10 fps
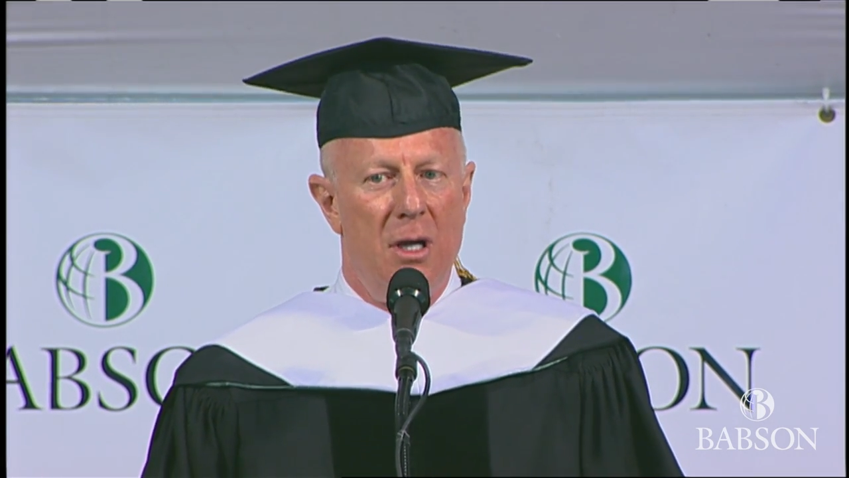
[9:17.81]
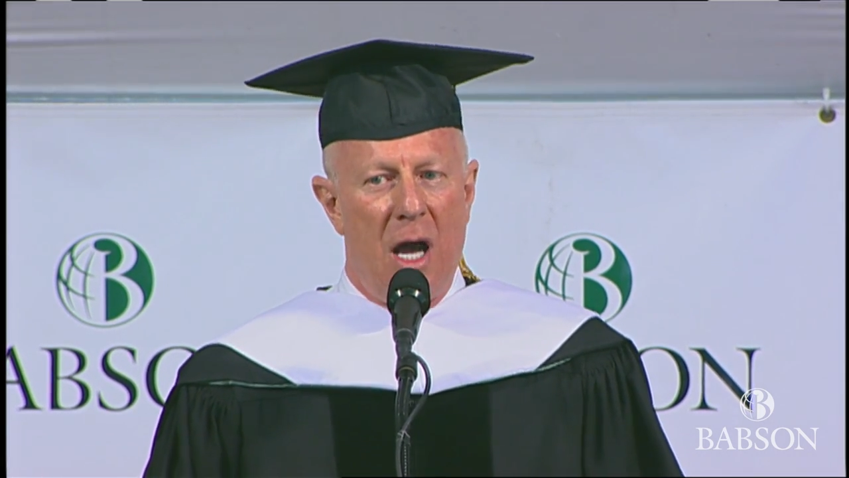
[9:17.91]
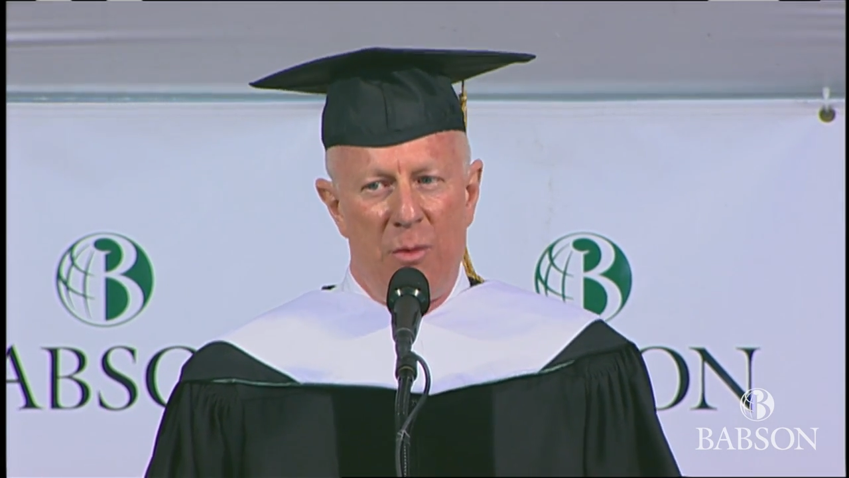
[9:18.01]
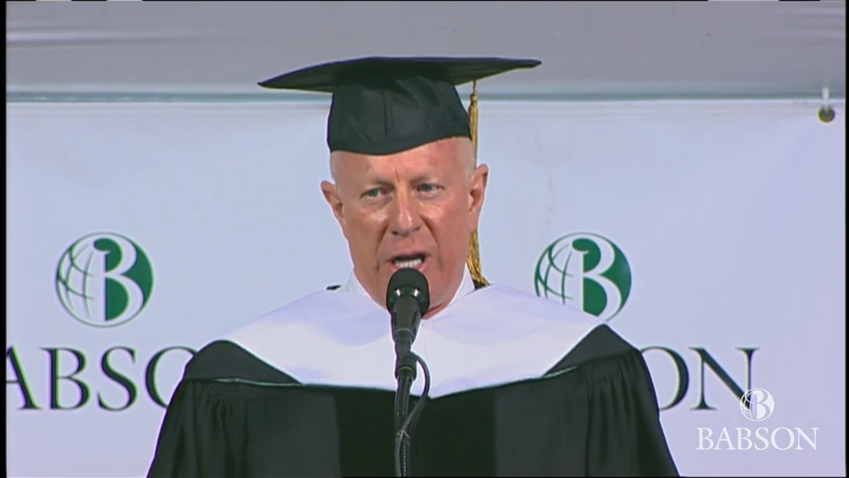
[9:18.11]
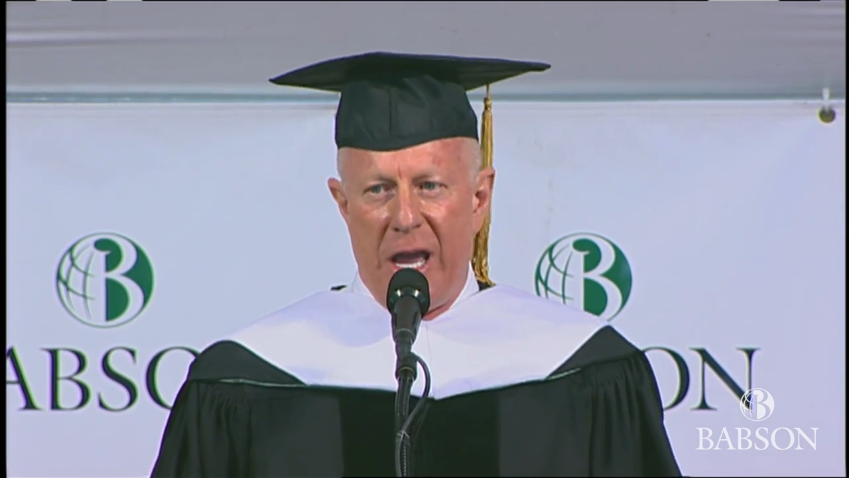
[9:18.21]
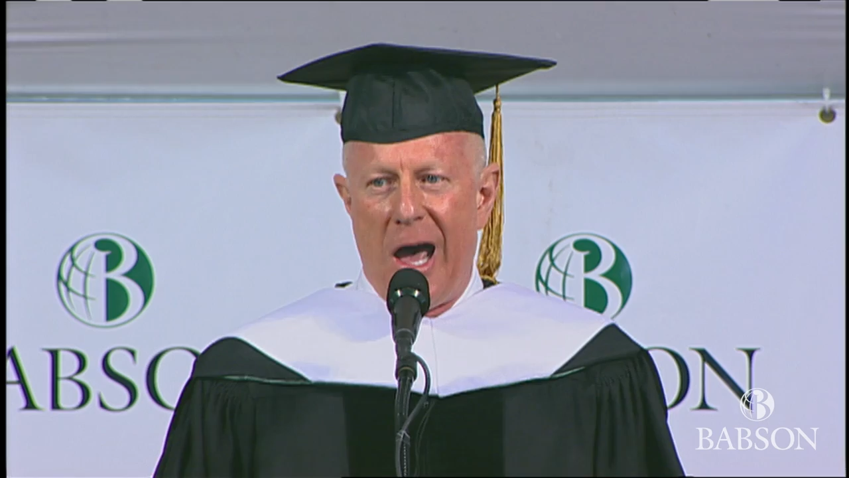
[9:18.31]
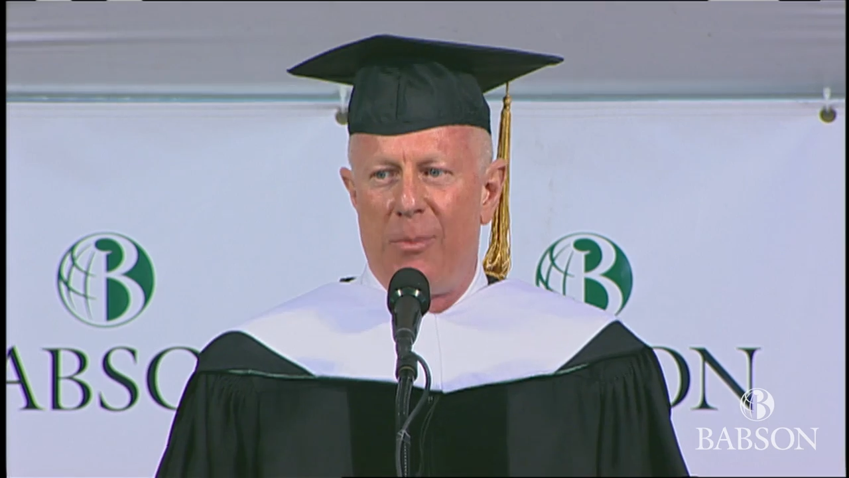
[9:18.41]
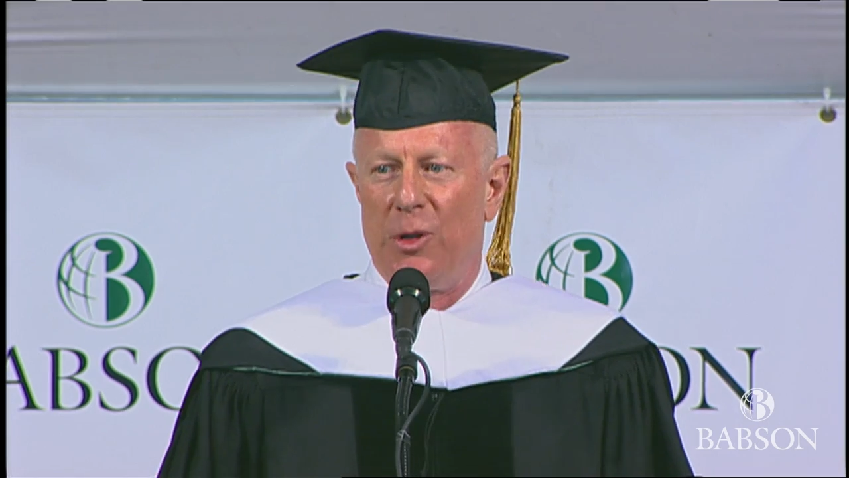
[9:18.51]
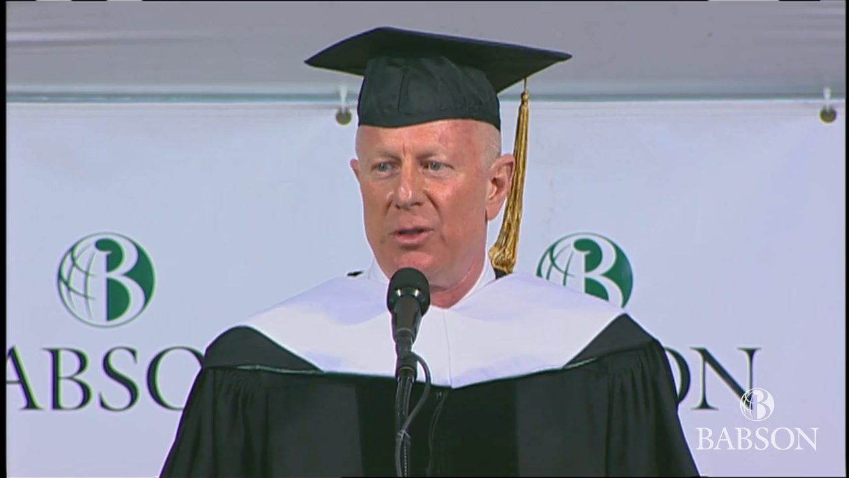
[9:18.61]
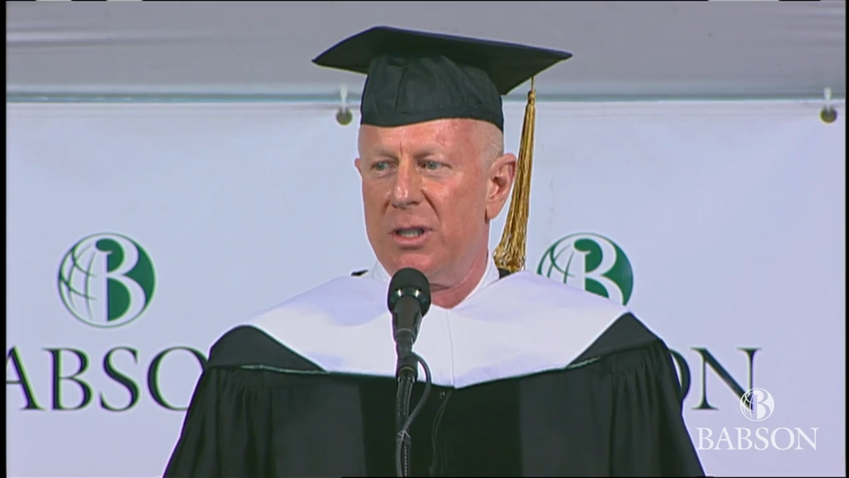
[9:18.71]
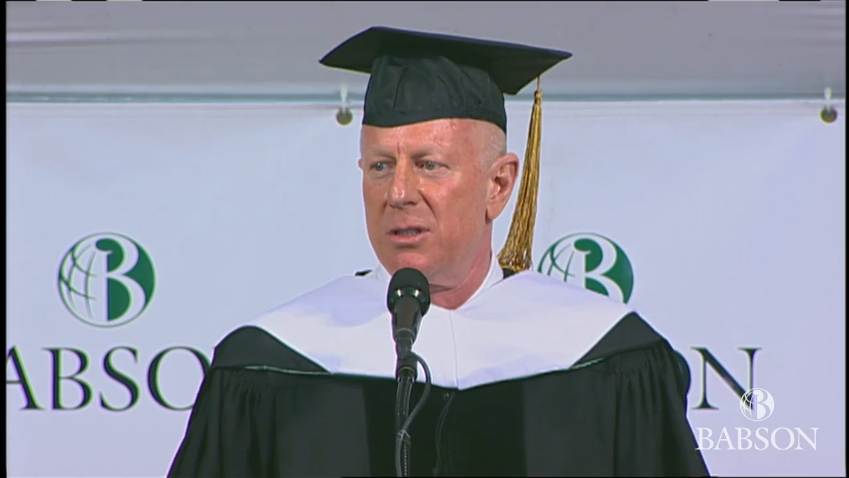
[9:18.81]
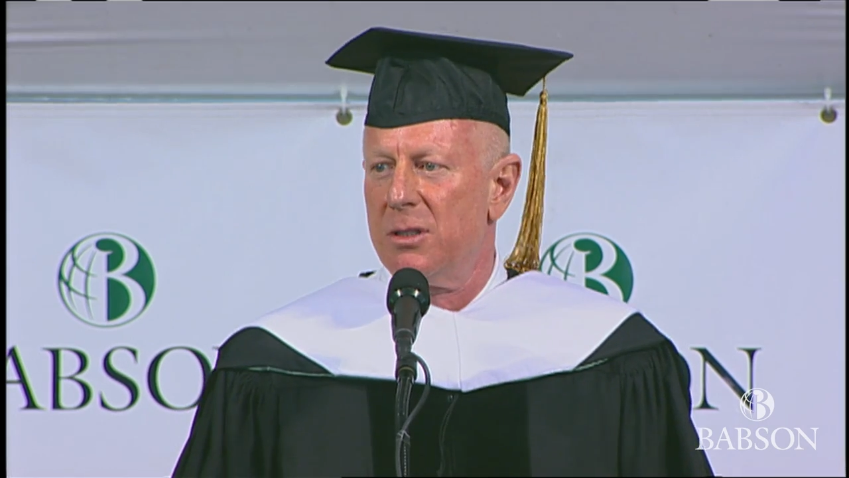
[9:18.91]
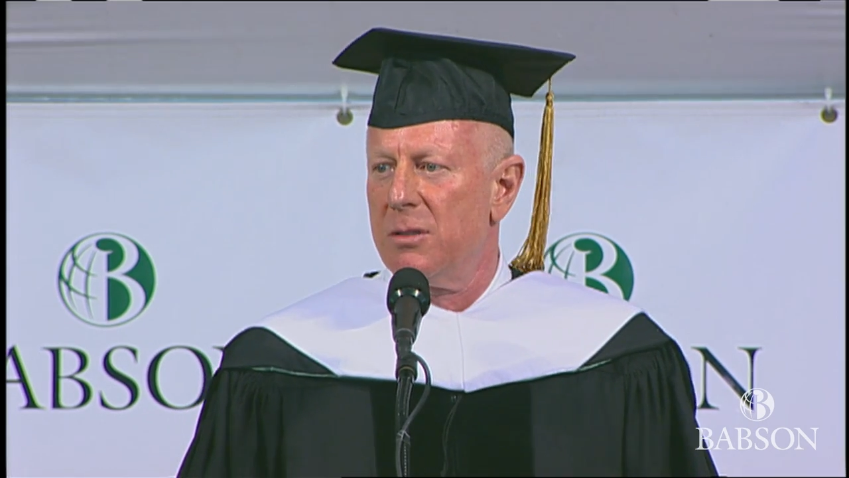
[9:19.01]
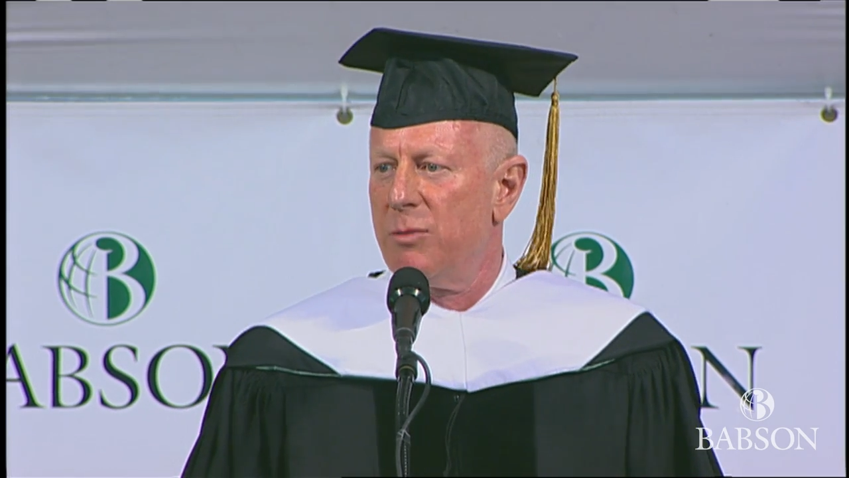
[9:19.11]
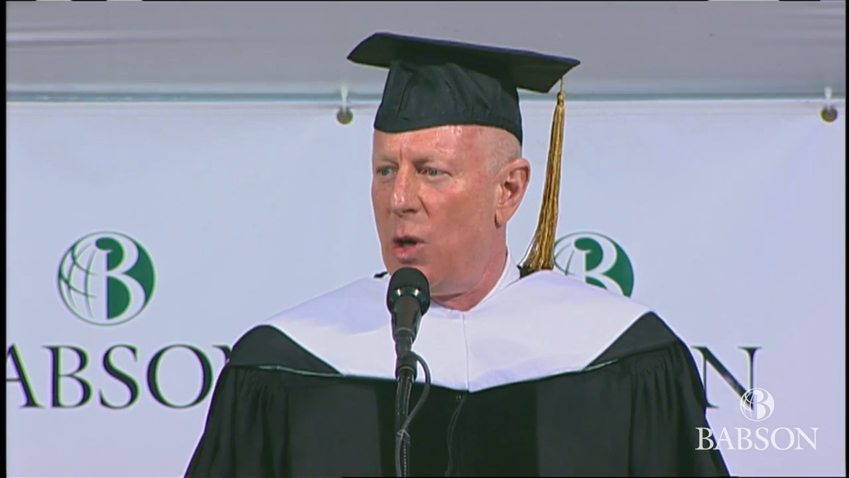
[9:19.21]
how many apples
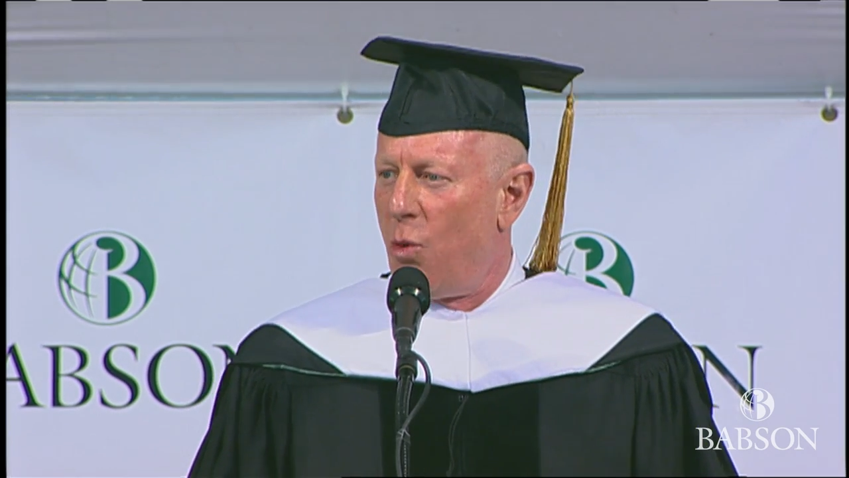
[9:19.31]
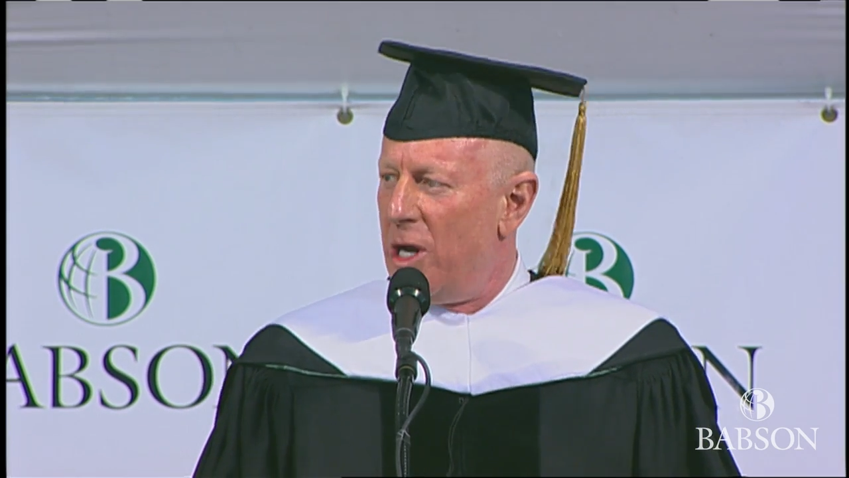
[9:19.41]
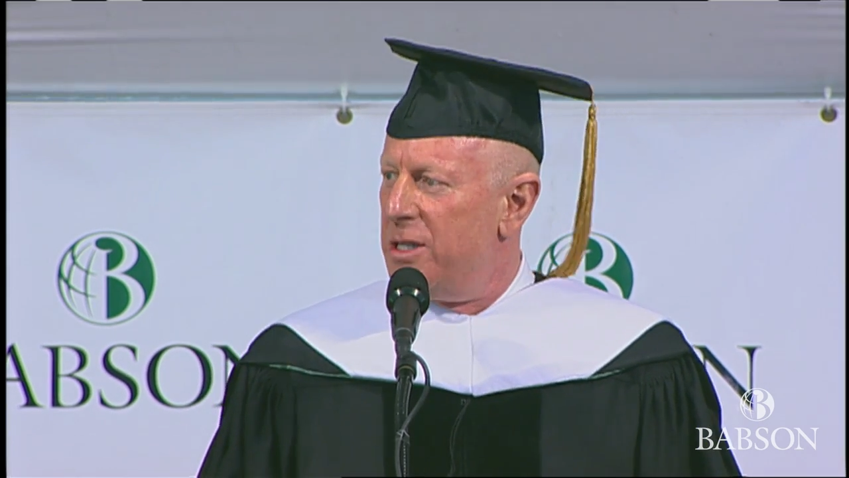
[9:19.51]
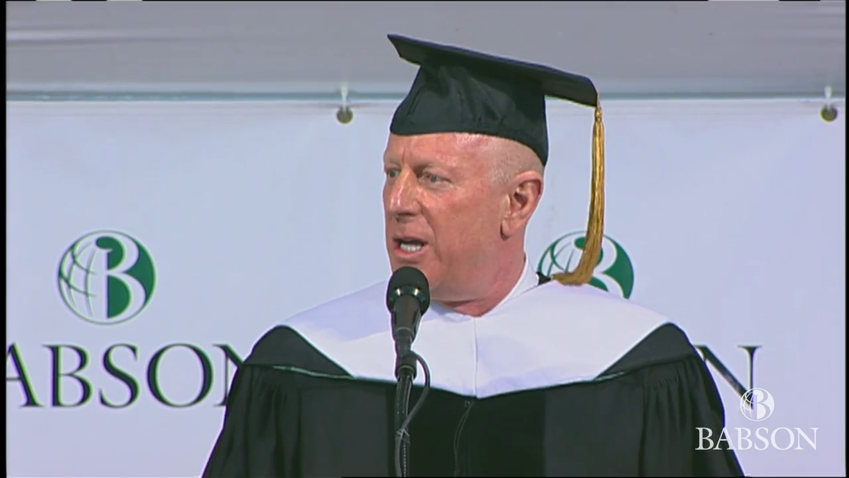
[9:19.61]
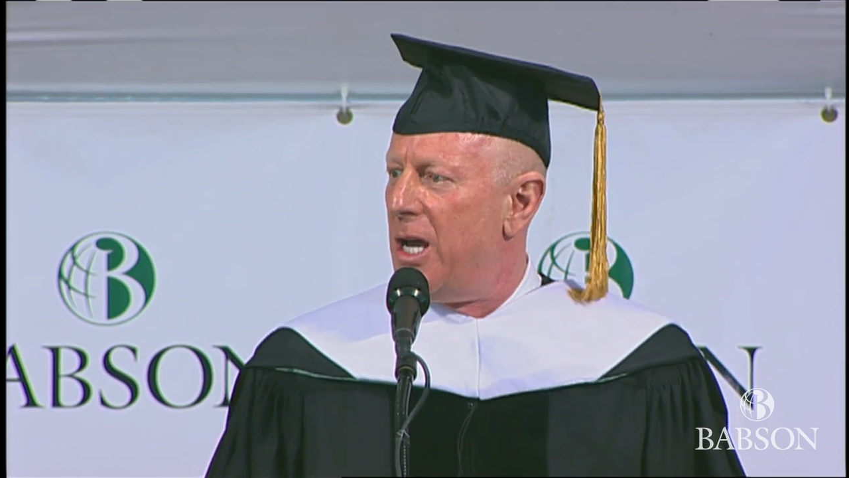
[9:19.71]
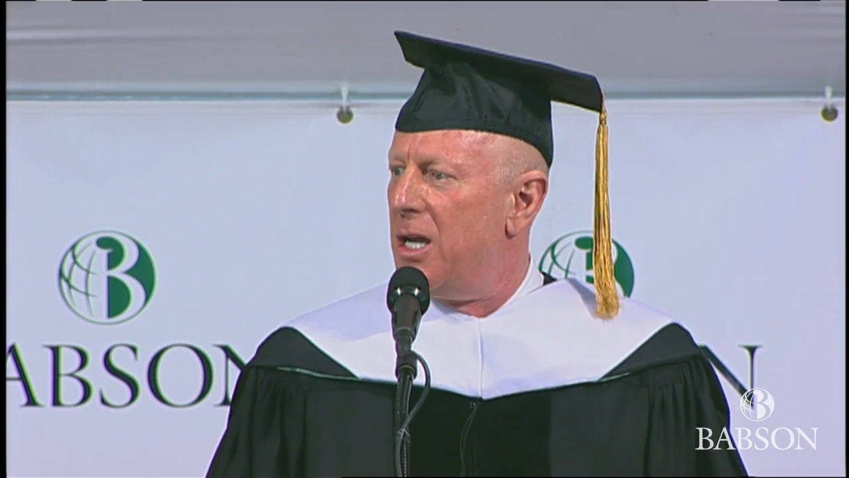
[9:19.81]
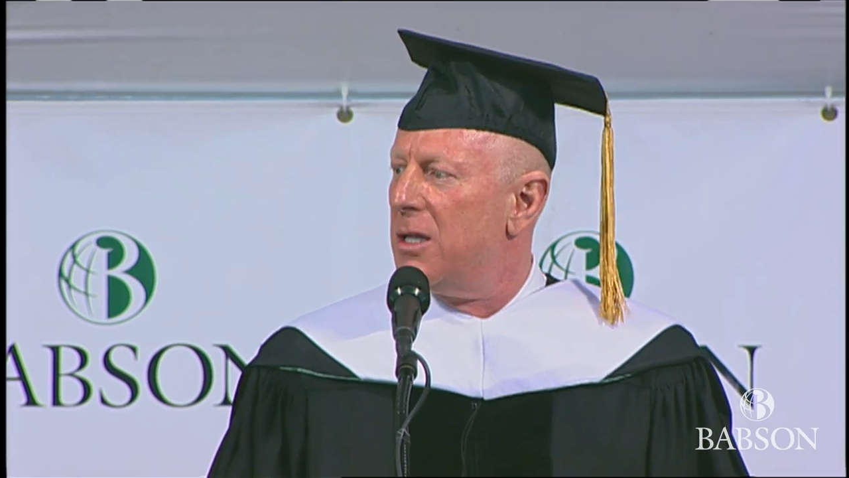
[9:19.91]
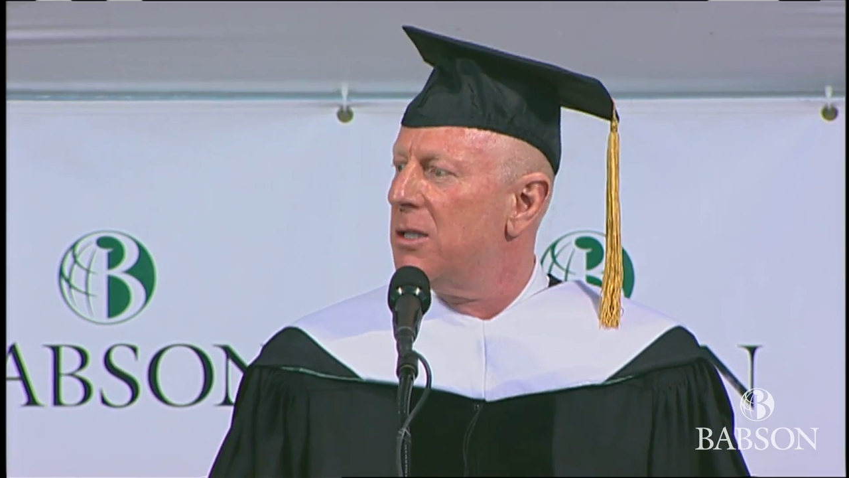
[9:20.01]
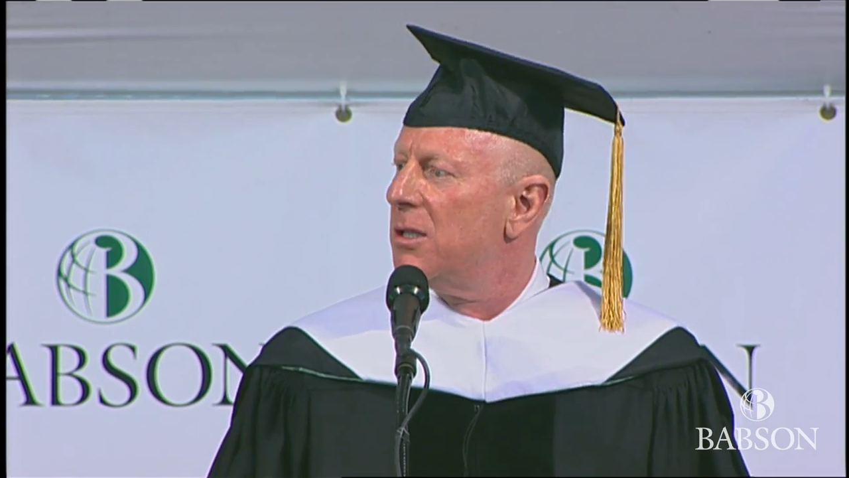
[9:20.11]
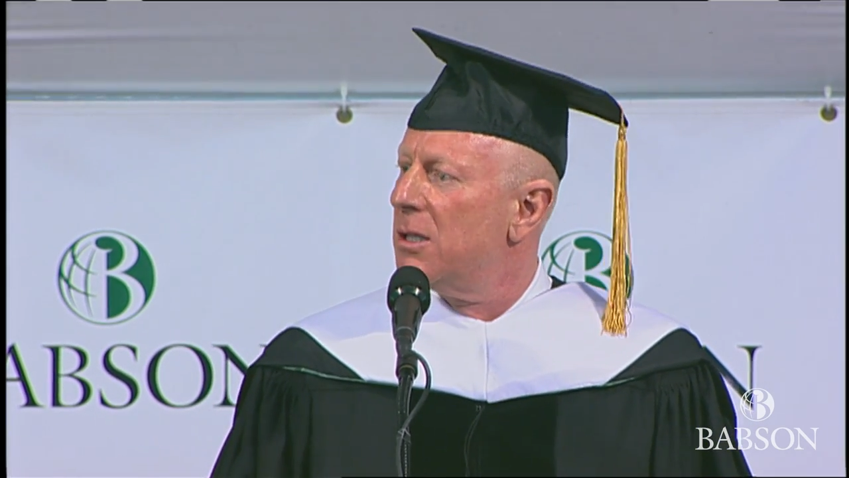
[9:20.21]
may one day